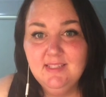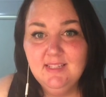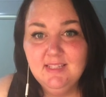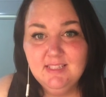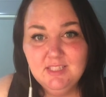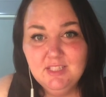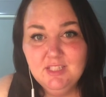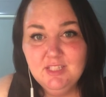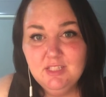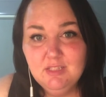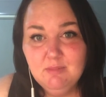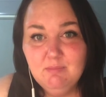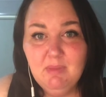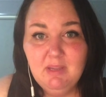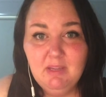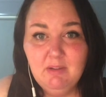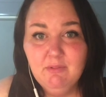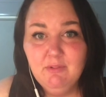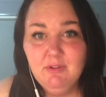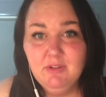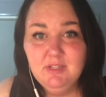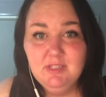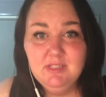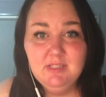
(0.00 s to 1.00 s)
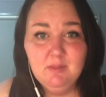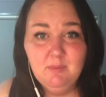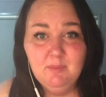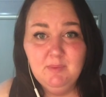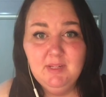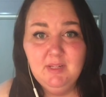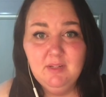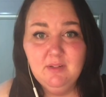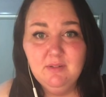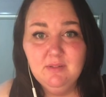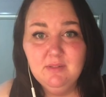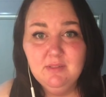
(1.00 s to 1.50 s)
That's just being rude to someone
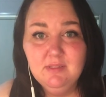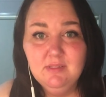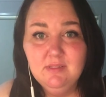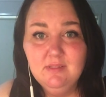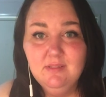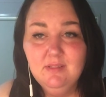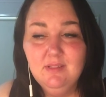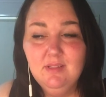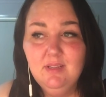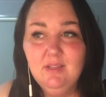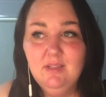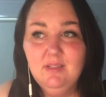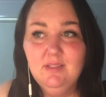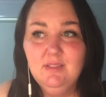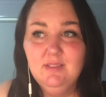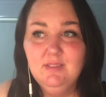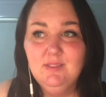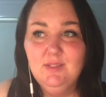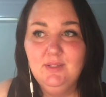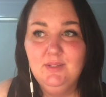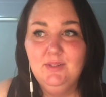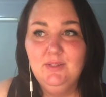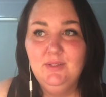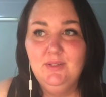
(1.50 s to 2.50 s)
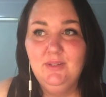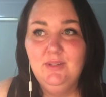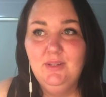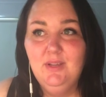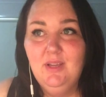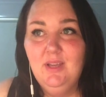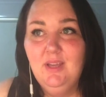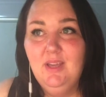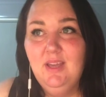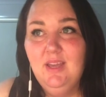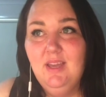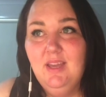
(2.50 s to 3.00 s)
else. So
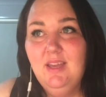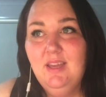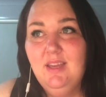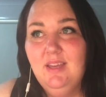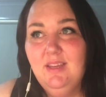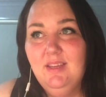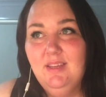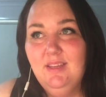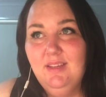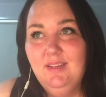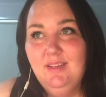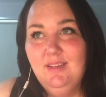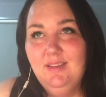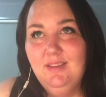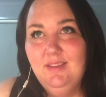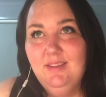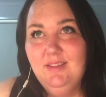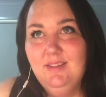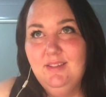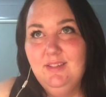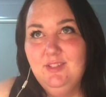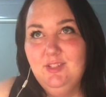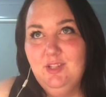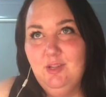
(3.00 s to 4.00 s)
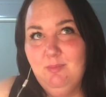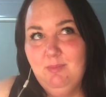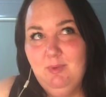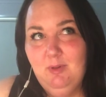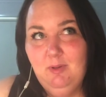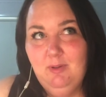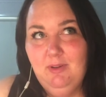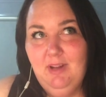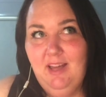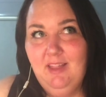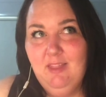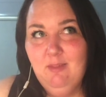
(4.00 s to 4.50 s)
don't
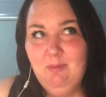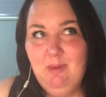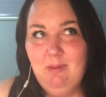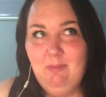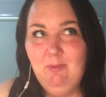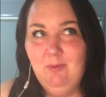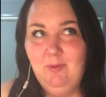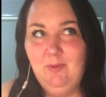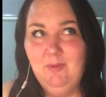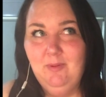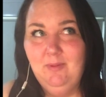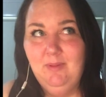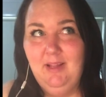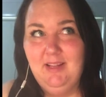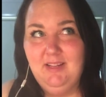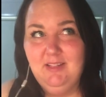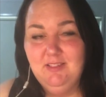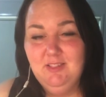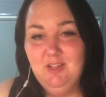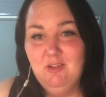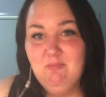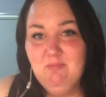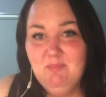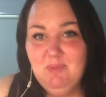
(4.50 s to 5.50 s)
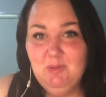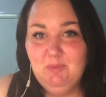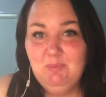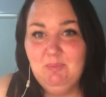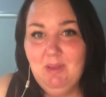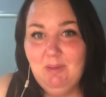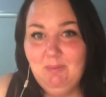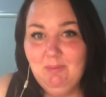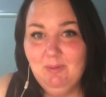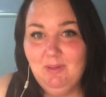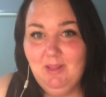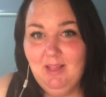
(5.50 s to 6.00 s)
build people
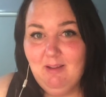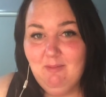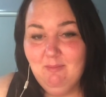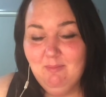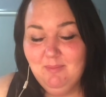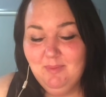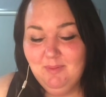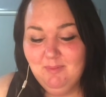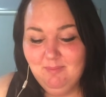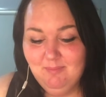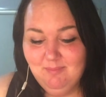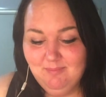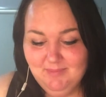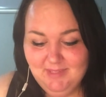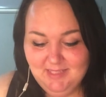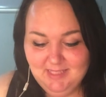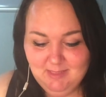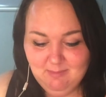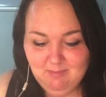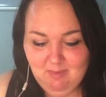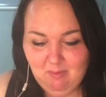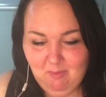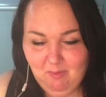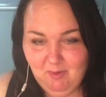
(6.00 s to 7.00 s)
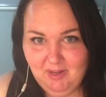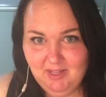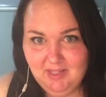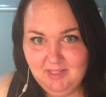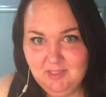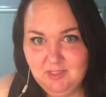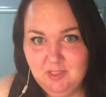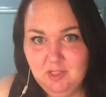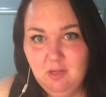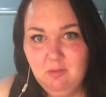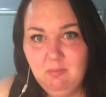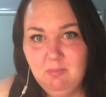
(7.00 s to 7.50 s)
up. This is my point.
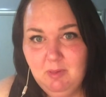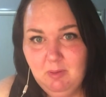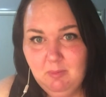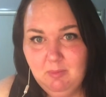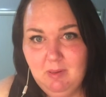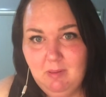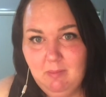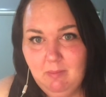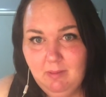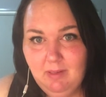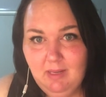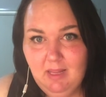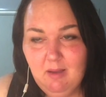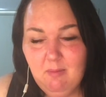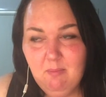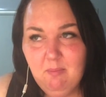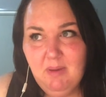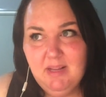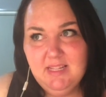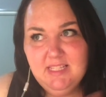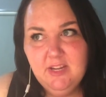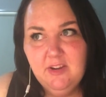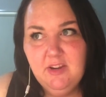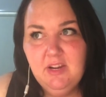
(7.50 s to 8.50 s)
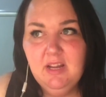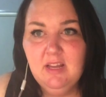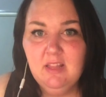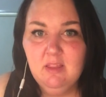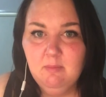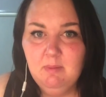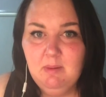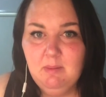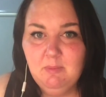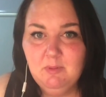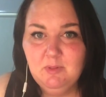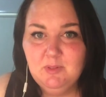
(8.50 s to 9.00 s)
Don't build people up by tearing other
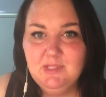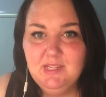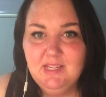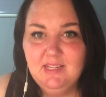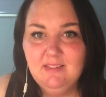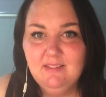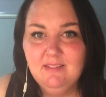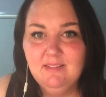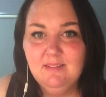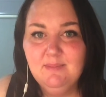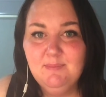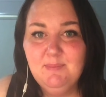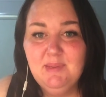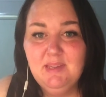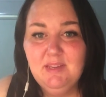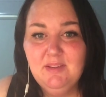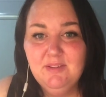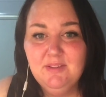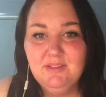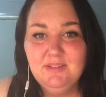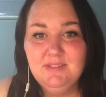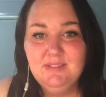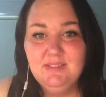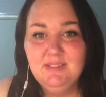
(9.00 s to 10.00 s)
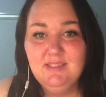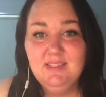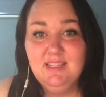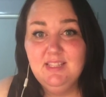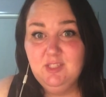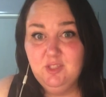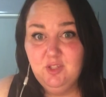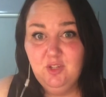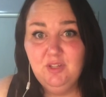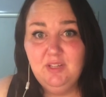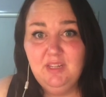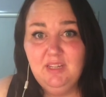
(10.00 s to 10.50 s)
people down, because
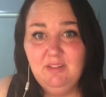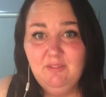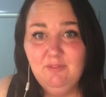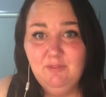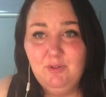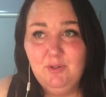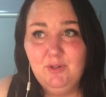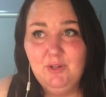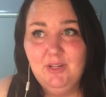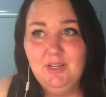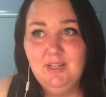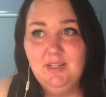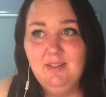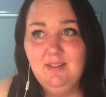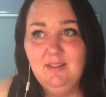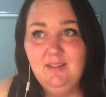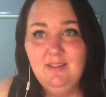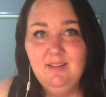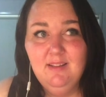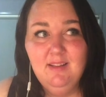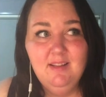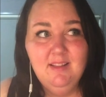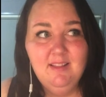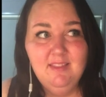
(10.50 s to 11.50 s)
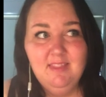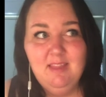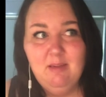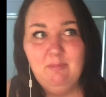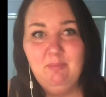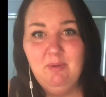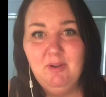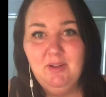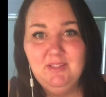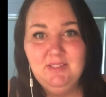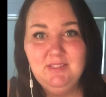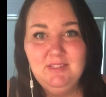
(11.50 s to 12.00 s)
there's no need for it. That
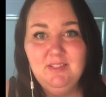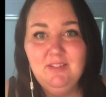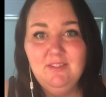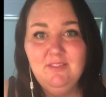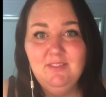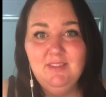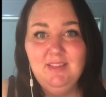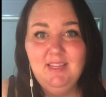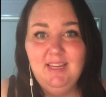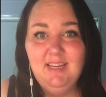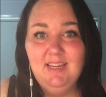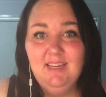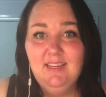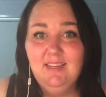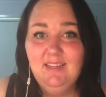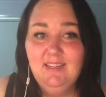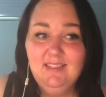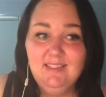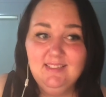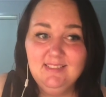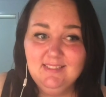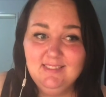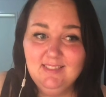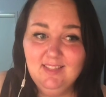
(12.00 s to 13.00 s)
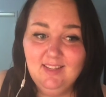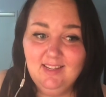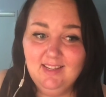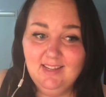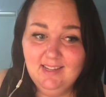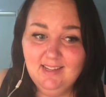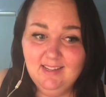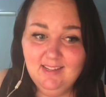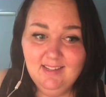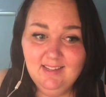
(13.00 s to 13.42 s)
person over there is like,